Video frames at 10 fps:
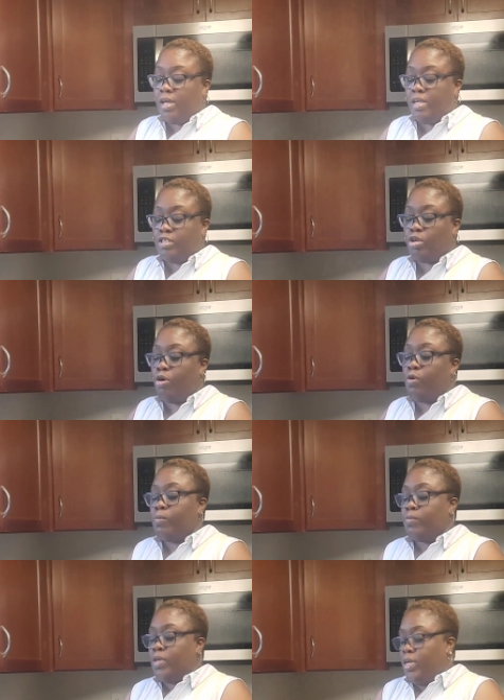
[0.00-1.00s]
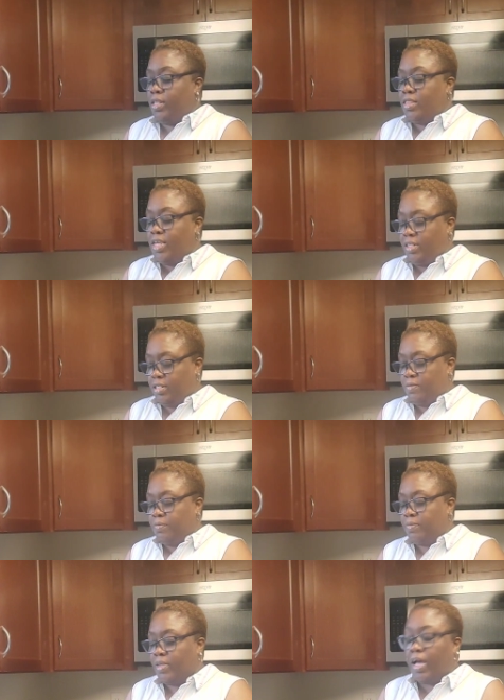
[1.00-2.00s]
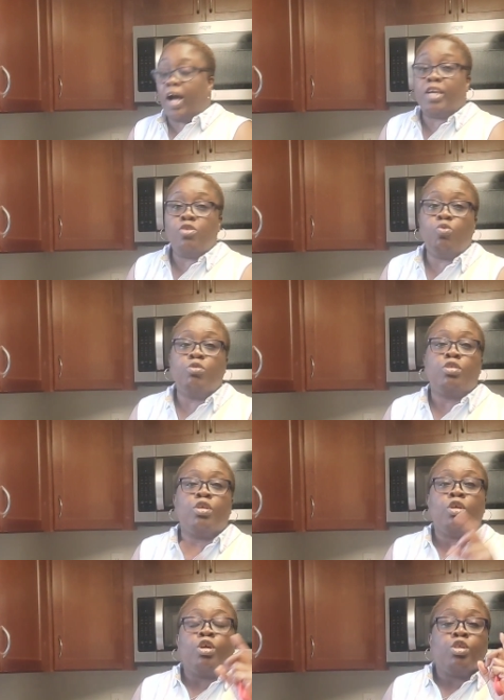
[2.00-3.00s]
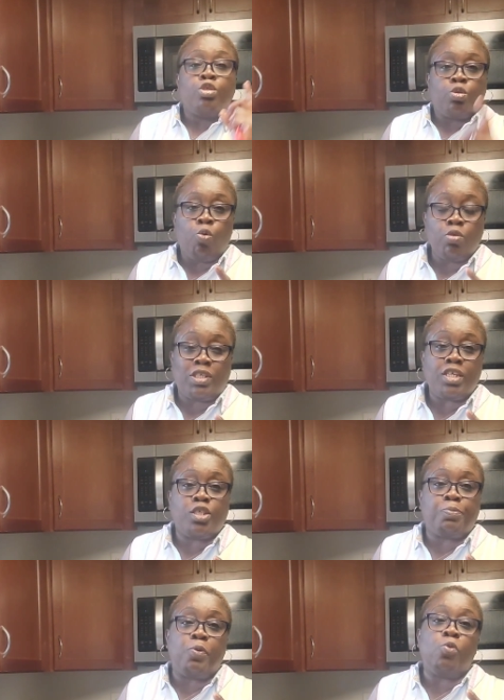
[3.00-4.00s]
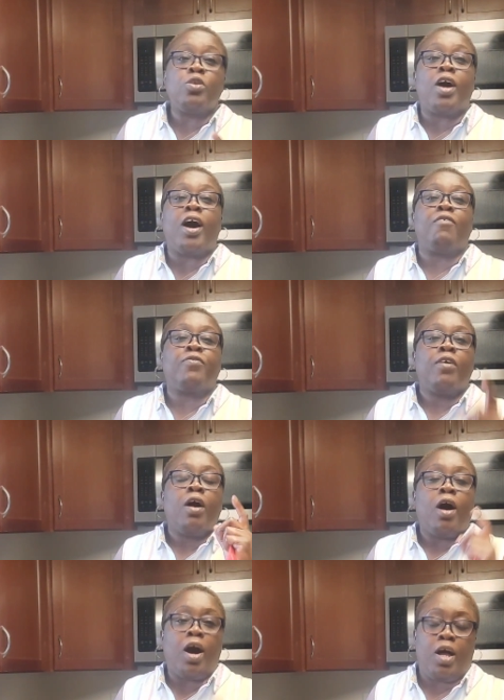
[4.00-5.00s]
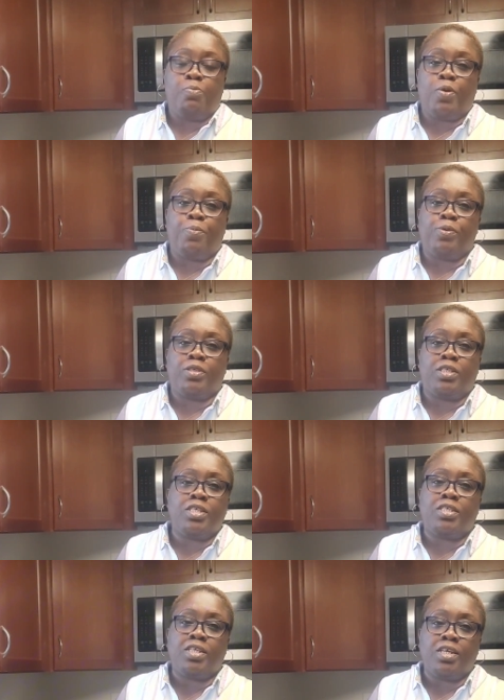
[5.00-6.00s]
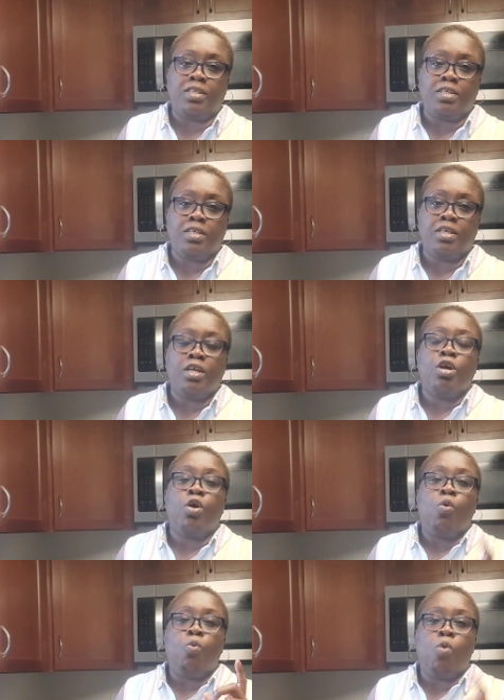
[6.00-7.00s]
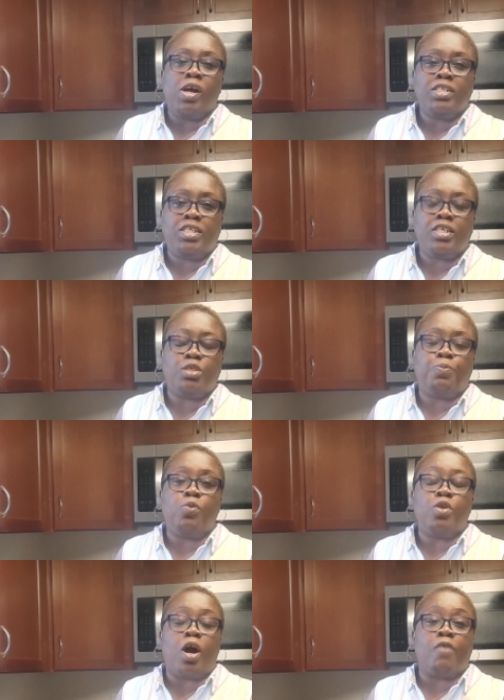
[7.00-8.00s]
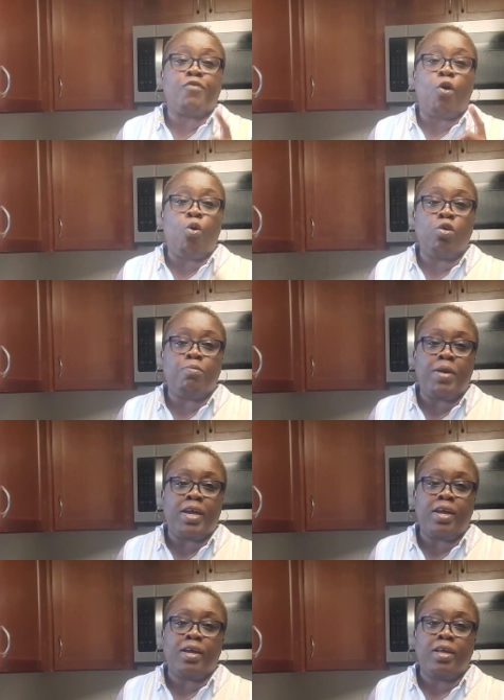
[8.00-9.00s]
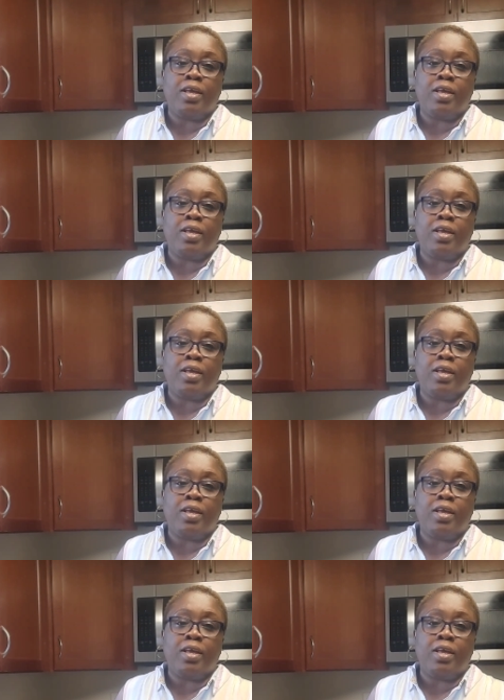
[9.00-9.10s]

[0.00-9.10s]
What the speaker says: So, in this, I use 2 teaspoons of all-purpose seasoning, 1 teaspoon of Old Bay,